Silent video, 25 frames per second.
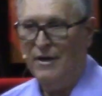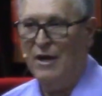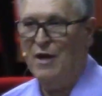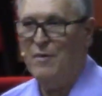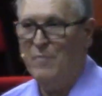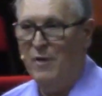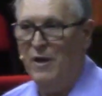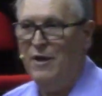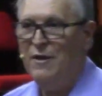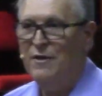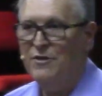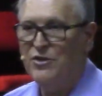
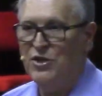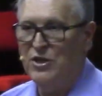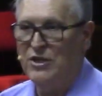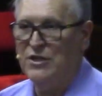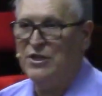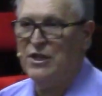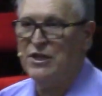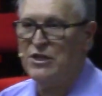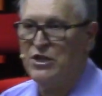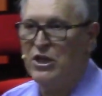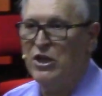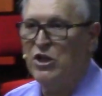Amen.
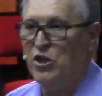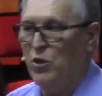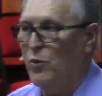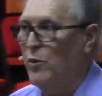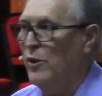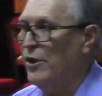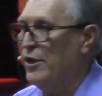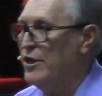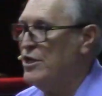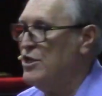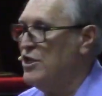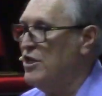Jesus said,
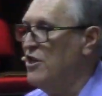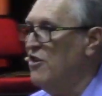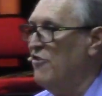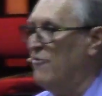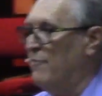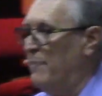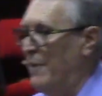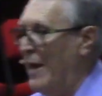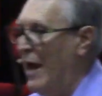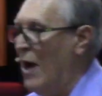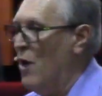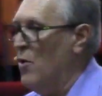You will
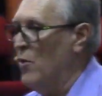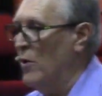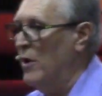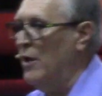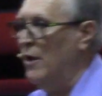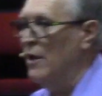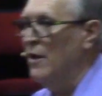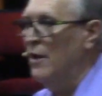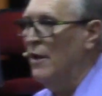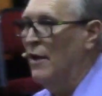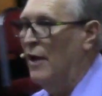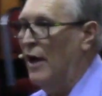receive
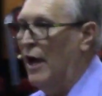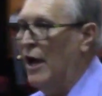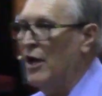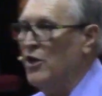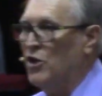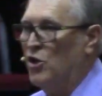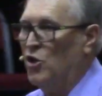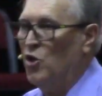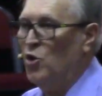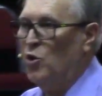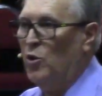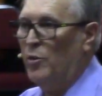power
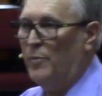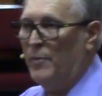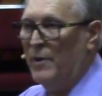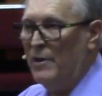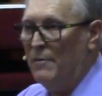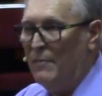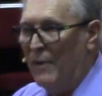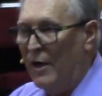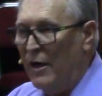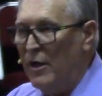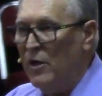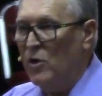and you will
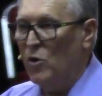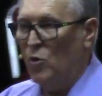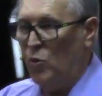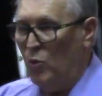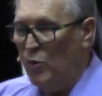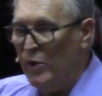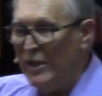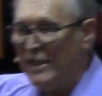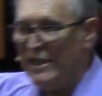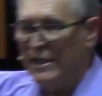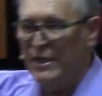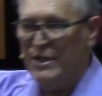be my
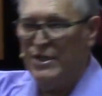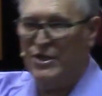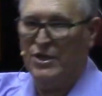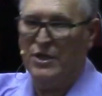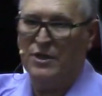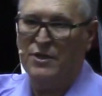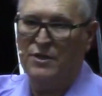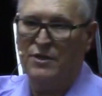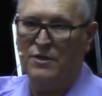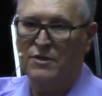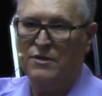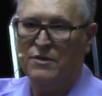
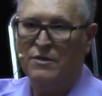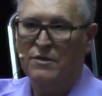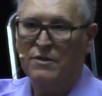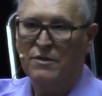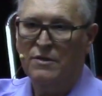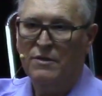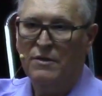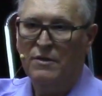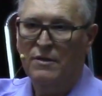witnesses.